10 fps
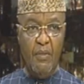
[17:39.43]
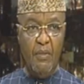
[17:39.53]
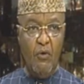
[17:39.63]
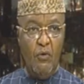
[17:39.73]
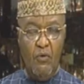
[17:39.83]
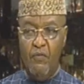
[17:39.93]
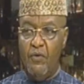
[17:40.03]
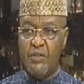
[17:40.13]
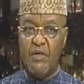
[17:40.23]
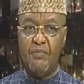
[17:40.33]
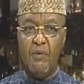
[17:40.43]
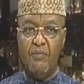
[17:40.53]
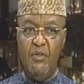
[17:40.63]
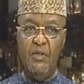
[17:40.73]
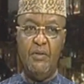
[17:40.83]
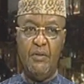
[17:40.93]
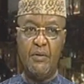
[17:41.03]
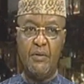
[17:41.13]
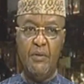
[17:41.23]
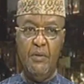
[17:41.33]
All of us are from
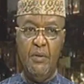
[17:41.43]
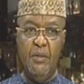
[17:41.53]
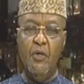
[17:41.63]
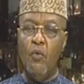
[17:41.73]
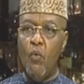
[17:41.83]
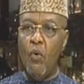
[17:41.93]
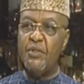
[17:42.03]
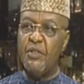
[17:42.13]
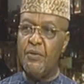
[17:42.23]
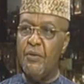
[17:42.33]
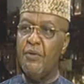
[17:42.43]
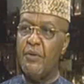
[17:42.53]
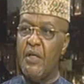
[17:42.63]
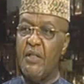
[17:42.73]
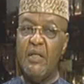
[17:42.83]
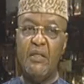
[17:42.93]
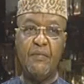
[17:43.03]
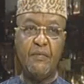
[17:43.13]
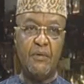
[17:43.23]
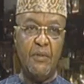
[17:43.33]
villages. What is going on at that
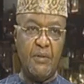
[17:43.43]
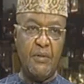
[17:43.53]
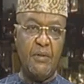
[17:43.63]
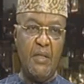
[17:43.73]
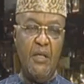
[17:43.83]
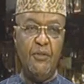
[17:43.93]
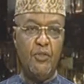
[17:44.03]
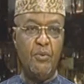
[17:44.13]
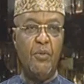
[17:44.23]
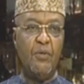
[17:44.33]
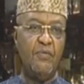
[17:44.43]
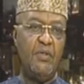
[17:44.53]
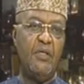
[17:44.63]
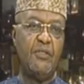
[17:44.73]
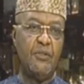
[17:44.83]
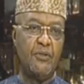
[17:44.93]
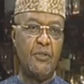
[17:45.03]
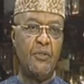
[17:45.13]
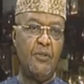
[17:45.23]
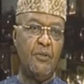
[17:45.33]
level? Nothing. And you spoke of elections
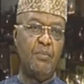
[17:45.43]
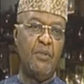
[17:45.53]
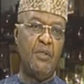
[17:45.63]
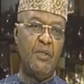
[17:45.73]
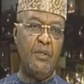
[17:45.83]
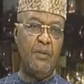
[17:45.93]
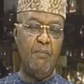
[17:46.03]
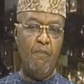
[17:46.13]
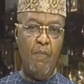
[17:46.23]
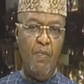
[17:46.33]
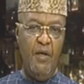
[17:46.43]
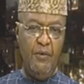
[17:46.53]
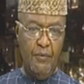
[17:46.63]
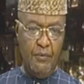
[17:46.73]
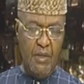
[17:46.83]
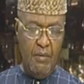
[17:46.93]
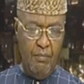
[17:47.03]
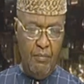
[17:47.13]
going up in Imo.